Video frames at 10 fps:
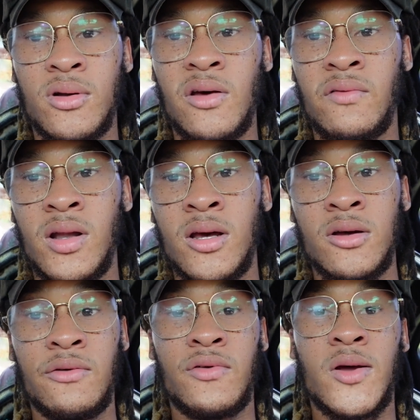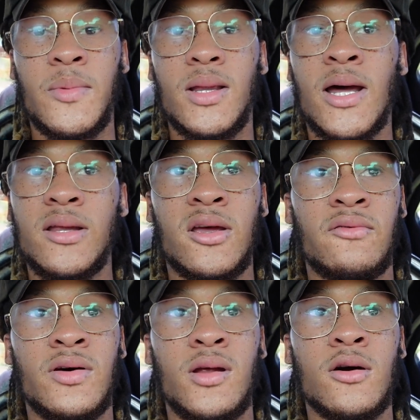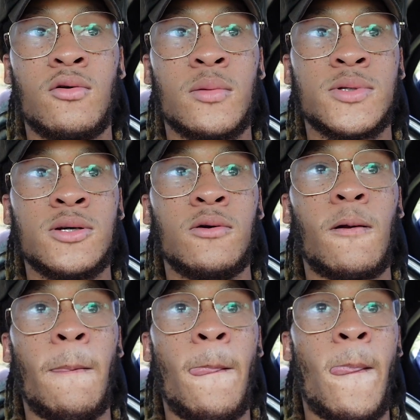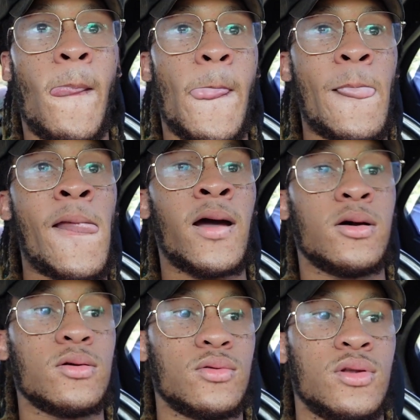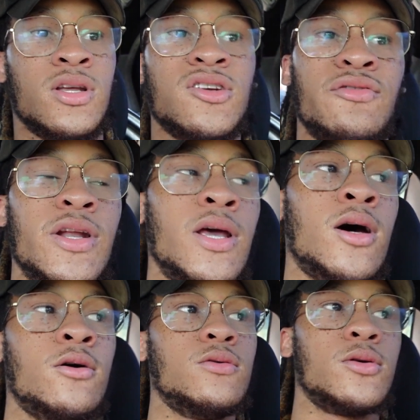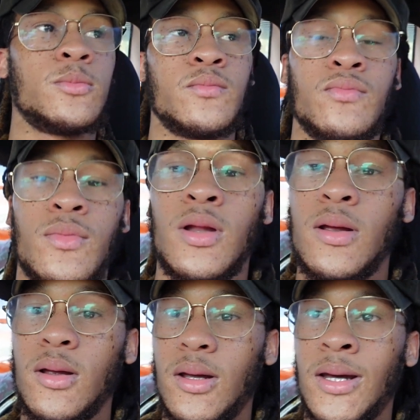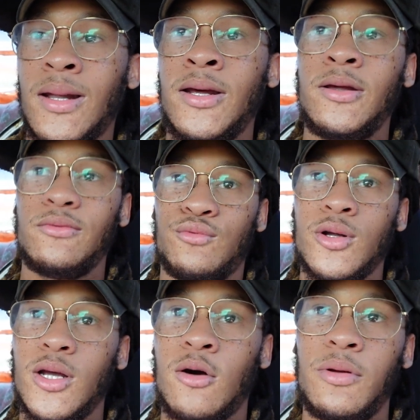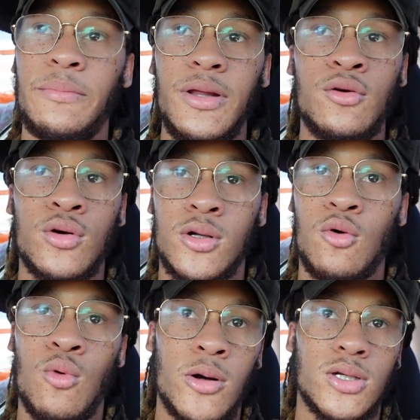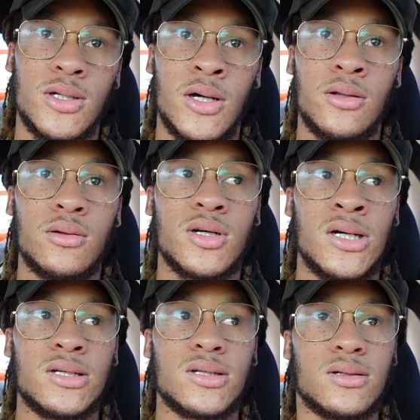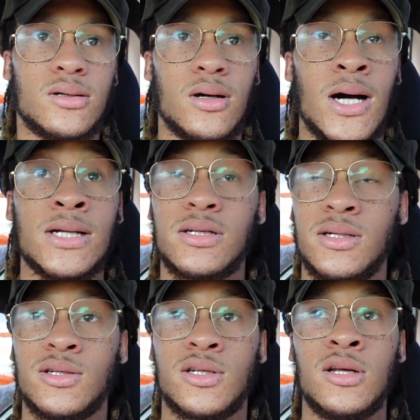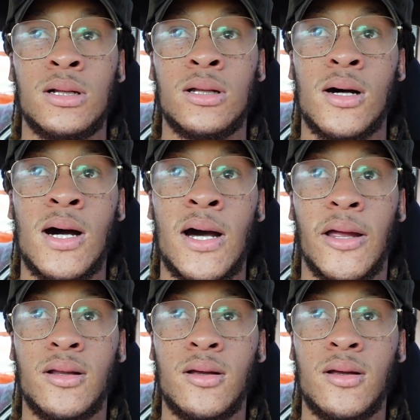that video. You feel me? Like that video up too. Now, this video, it ain't really gonna be me doing no work to nothing, because honestly it's still a little hot,